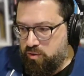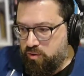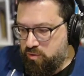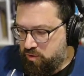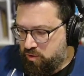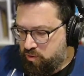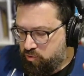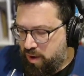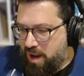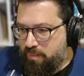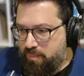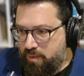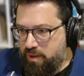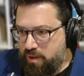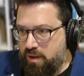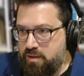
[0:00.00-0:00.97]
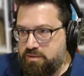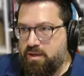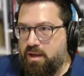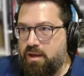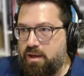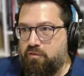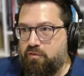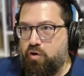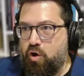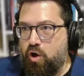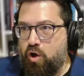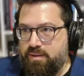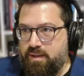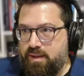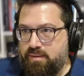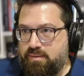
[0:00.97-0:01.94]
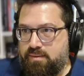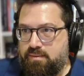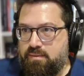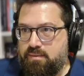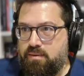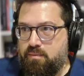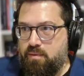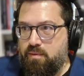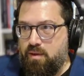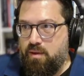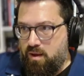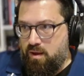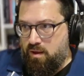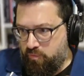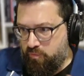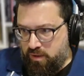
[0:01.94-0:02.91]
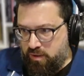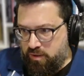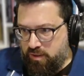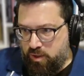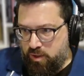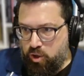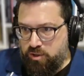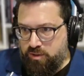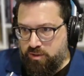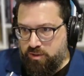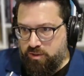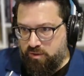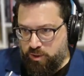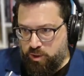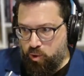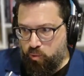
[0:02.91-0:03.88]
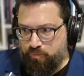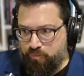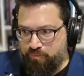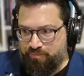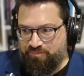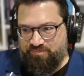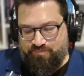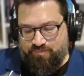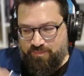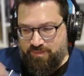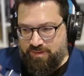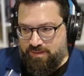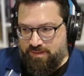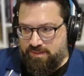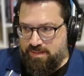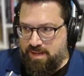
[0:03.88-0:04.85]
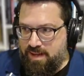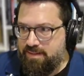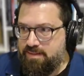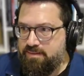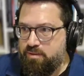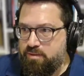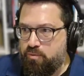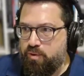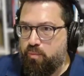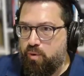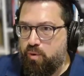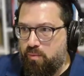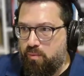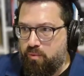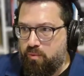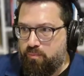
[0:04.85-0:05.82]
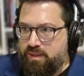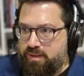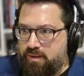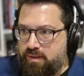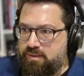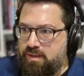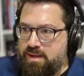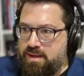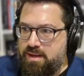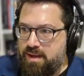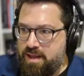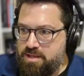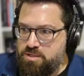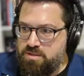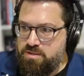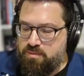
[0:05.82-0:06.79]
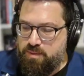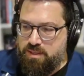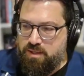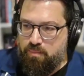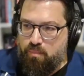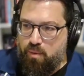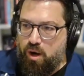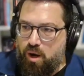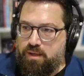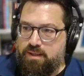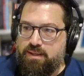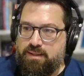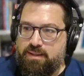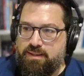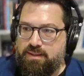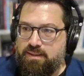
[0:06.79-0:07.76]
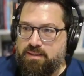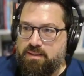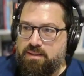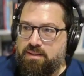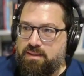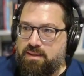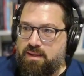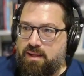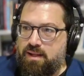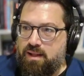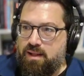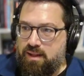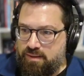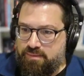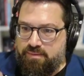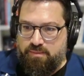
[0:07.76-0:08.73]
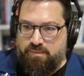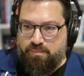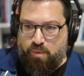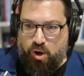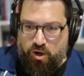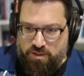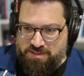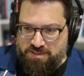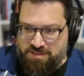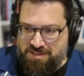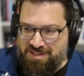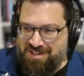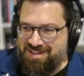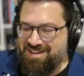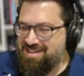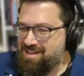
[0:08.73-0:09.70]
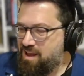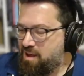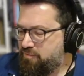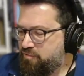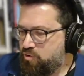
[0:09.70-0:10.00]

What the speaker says: grab a ton of context from the context window. And that's a real problem, because agents become markedly less smart after